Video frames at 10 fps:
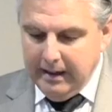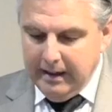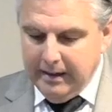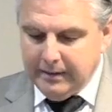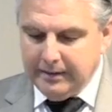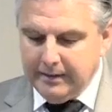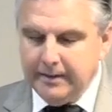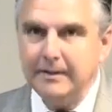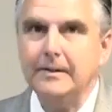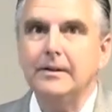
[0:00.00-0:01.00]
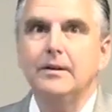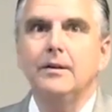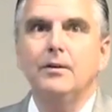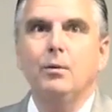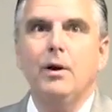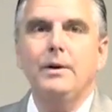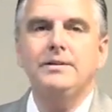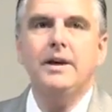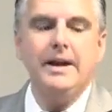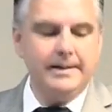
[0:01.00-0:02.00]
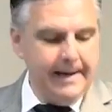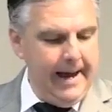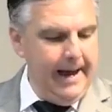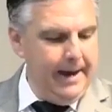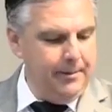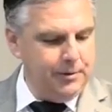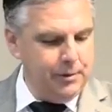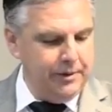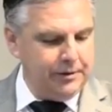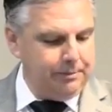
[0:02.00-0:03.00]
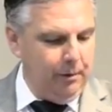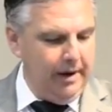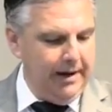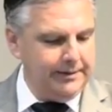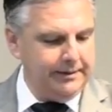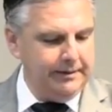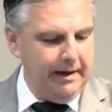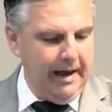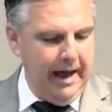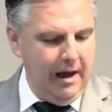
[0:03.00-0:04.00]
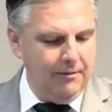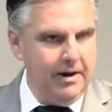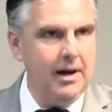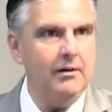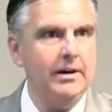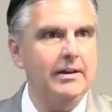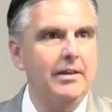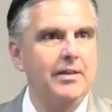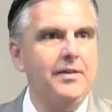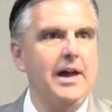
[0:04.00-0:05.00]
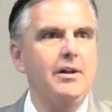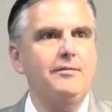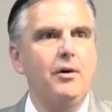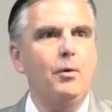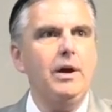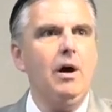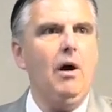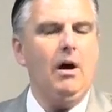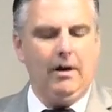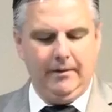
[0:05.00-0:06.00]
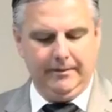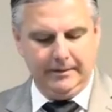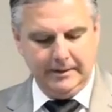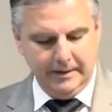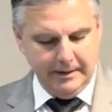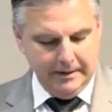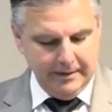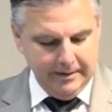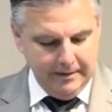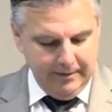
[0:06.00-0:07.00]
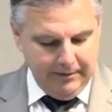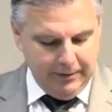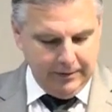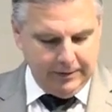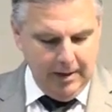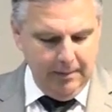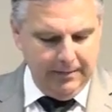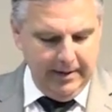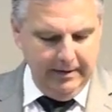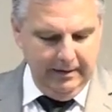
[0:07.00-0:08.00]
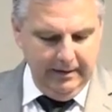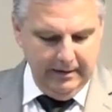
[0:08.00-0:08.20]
It's where we take time to express how very thankful we are for something